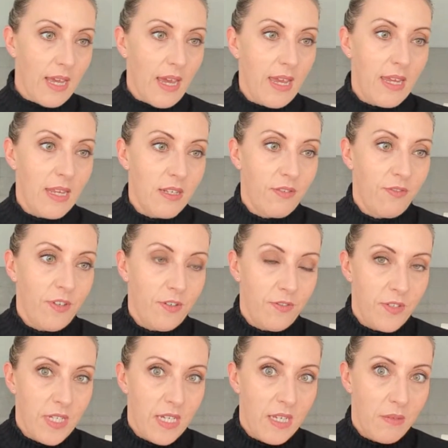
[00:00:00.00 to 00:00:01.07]

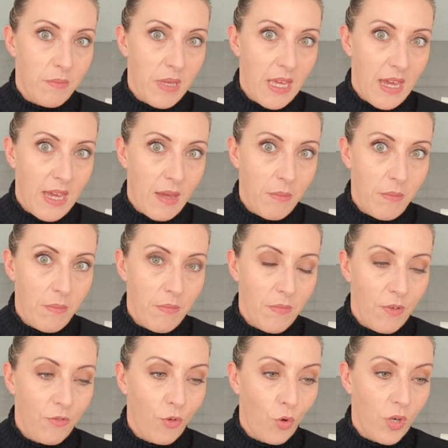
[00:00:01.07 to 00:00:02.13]
8:15 p.m.
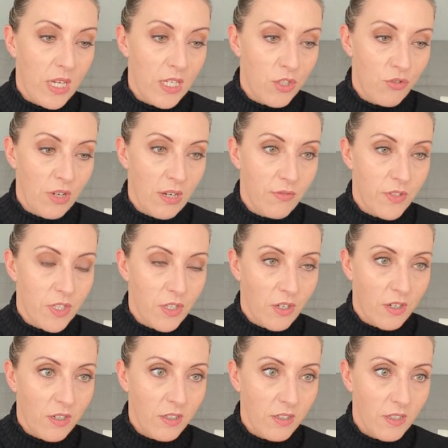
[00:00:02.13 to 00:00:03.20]
for History After
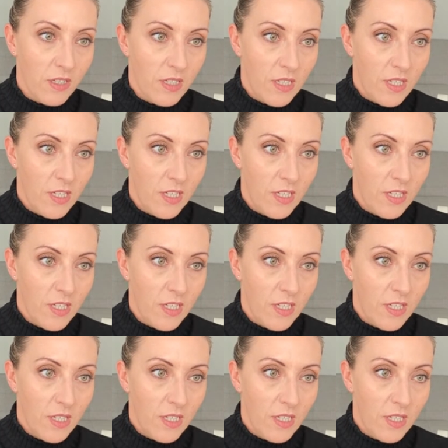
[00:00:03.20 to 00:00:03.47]
Dark.